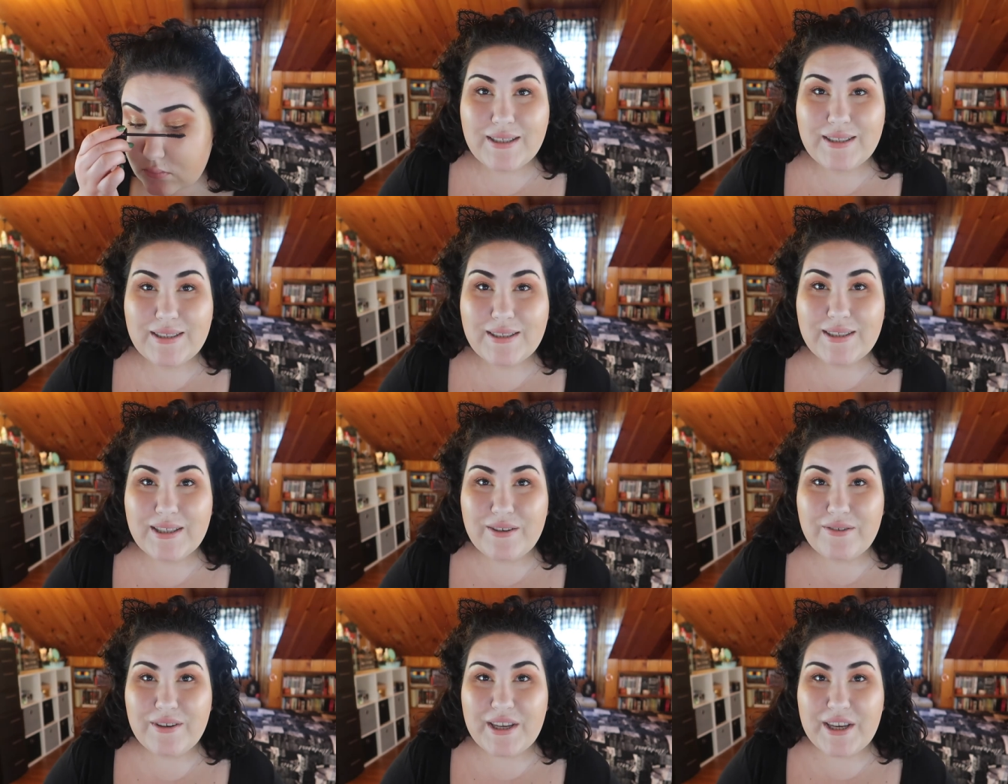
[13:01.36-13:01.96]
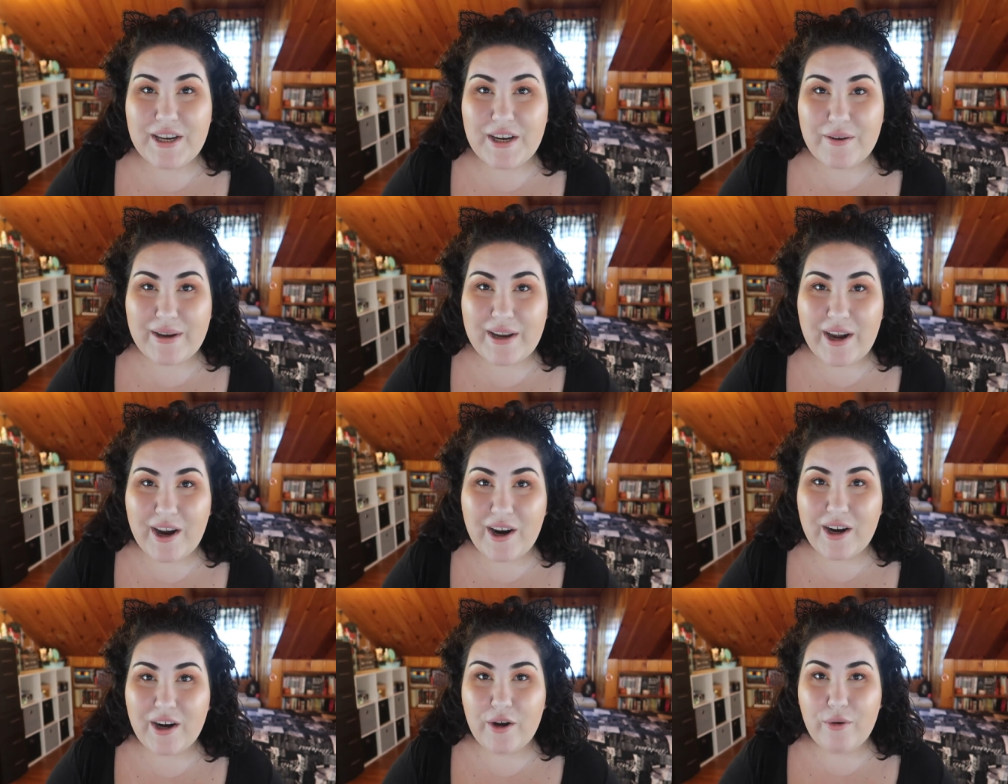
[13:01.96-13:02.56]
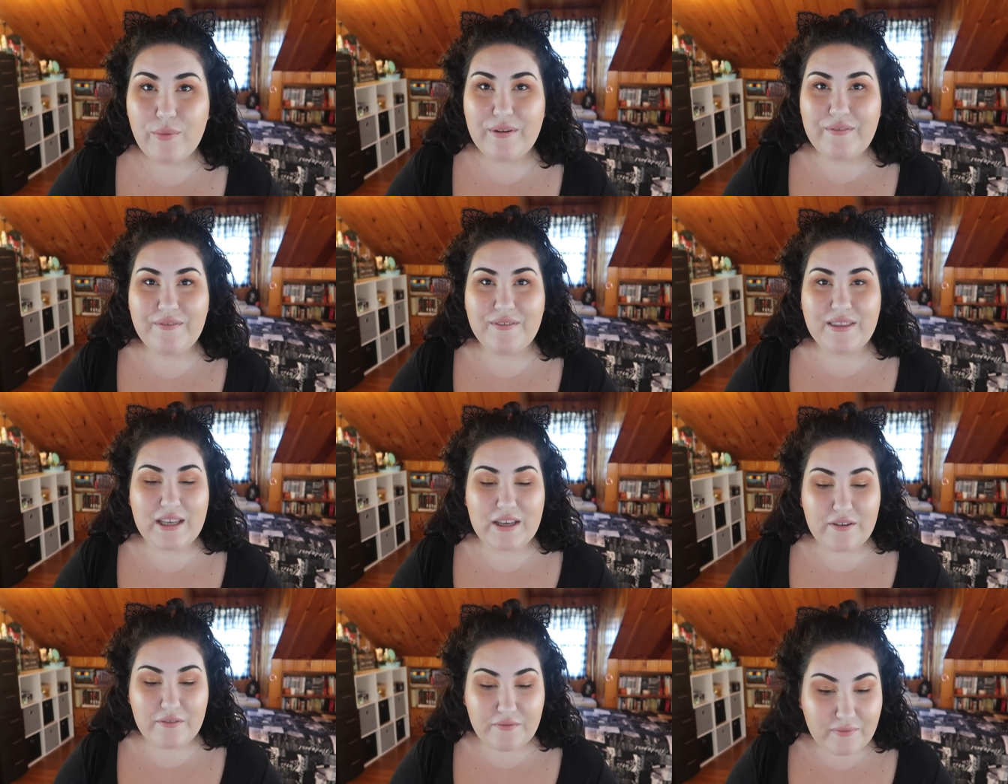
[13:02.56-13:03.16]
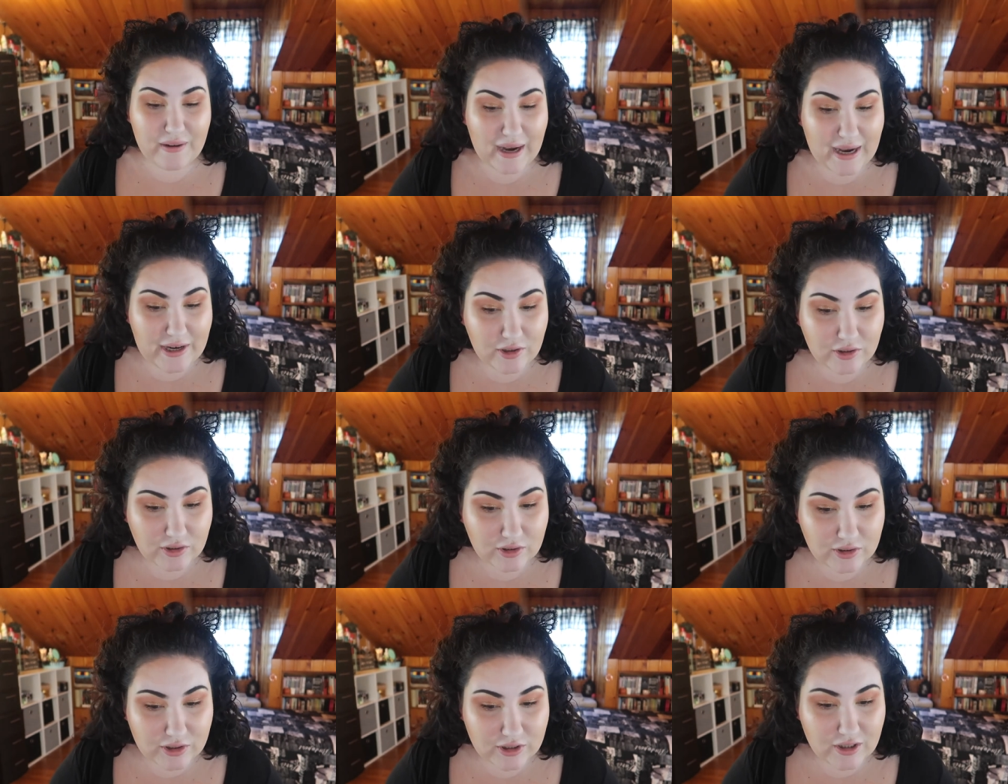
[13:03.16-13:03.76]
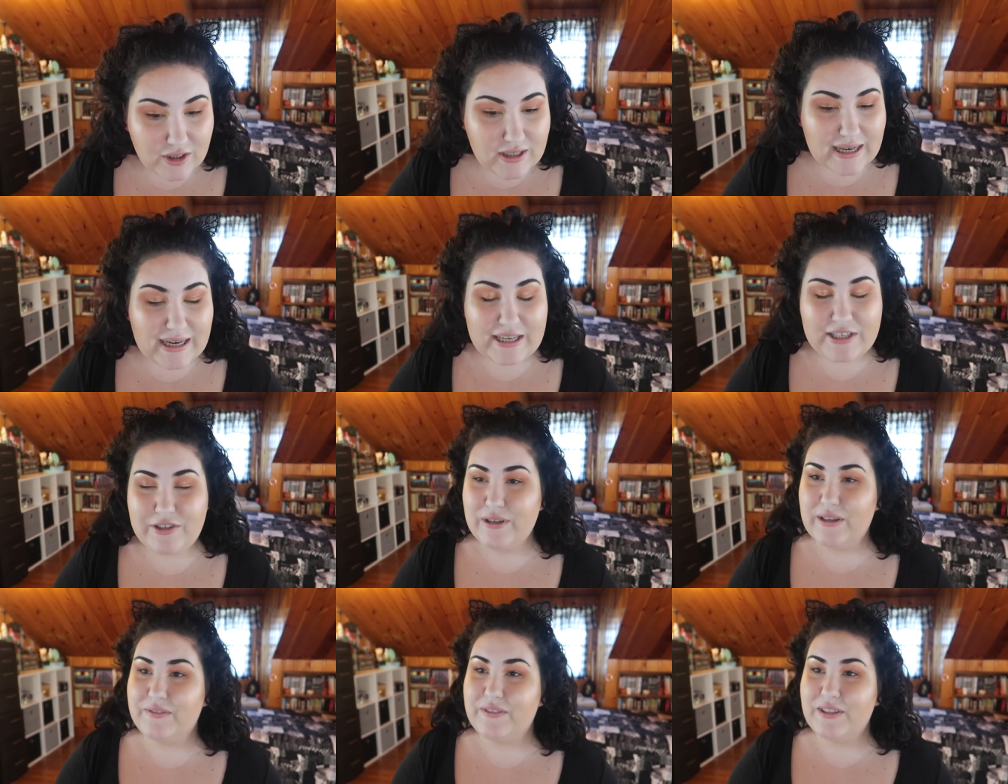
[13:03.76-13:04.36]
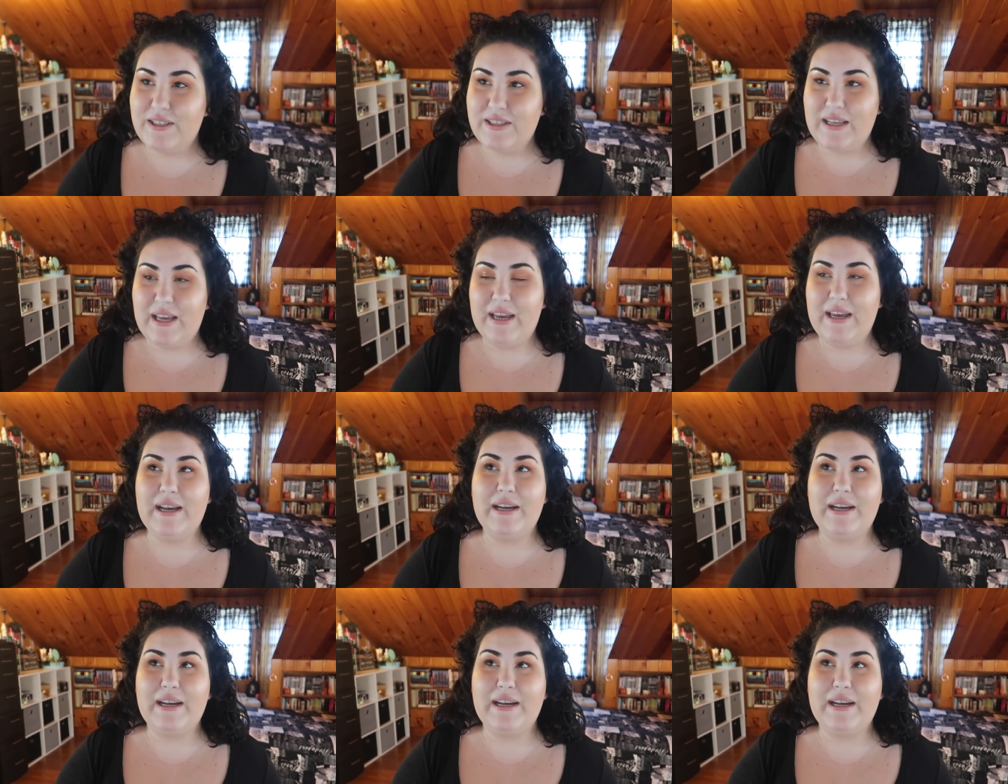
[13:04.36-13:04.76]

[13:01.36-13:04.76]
So here we are with the final look. I do have to say